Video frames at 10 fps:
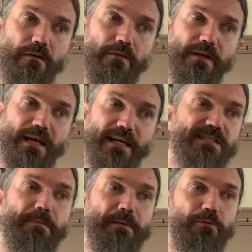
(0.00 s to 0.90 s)
the
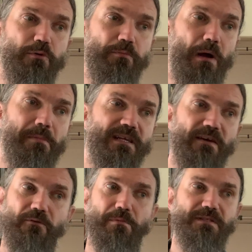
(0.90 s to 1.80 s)
kinds of people who would probably
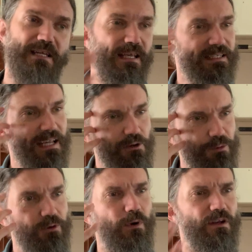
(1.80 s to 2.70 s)
inevitably say yes, how do
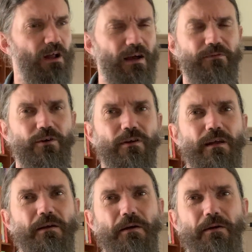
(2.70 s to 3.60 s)
we create an offer
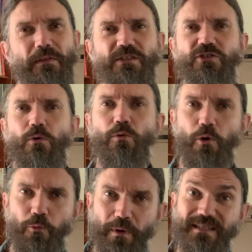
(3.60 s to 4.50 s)
that's so
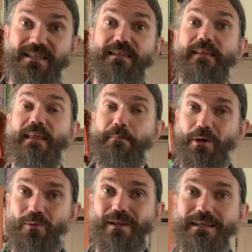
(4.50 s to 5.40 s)
low risk that they'd
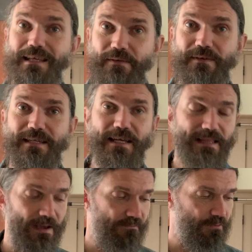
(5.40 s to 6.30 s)
be willing to even take
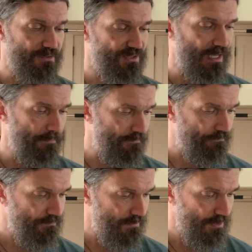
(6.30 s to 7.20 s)
that first step,
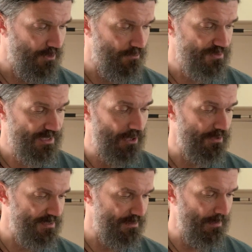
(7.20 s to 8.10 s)
you know,
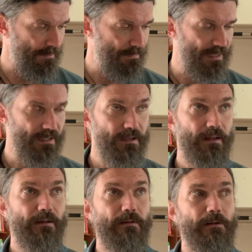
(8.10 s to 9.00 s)
scary as it might be?
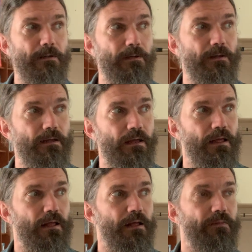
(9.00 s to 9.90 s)

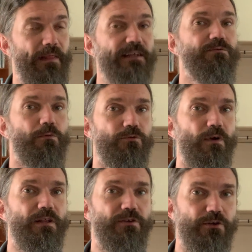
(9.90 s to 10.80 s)
That's what we're
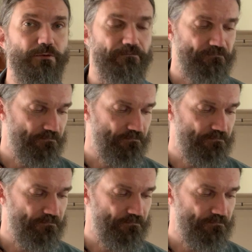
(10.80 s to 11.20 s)
trying to do.